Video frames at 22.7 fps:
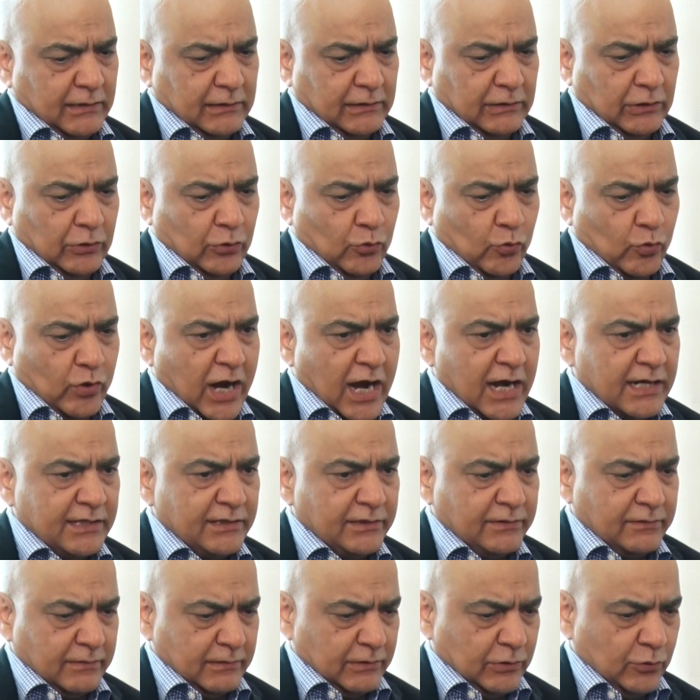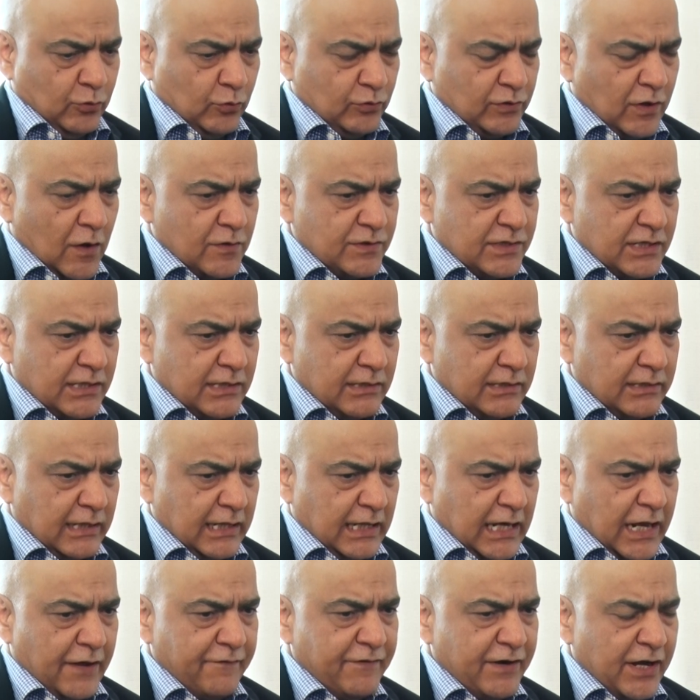look at
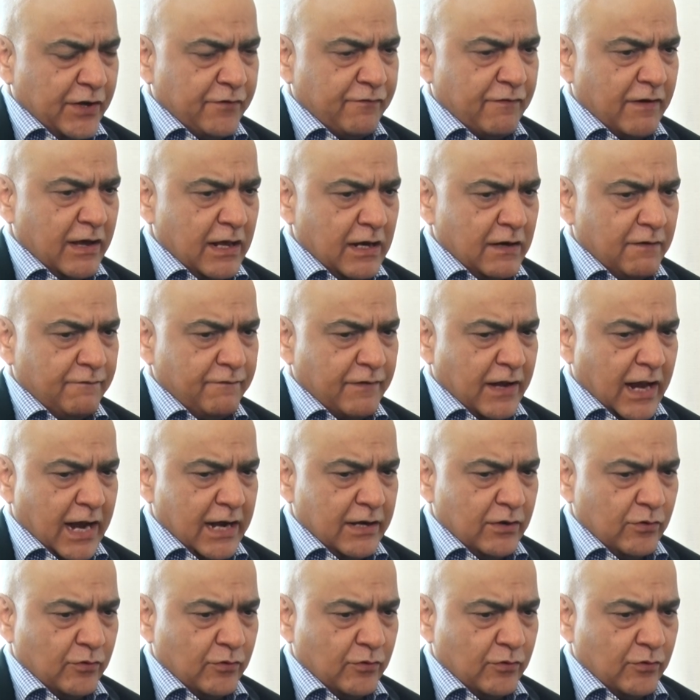2011-12 and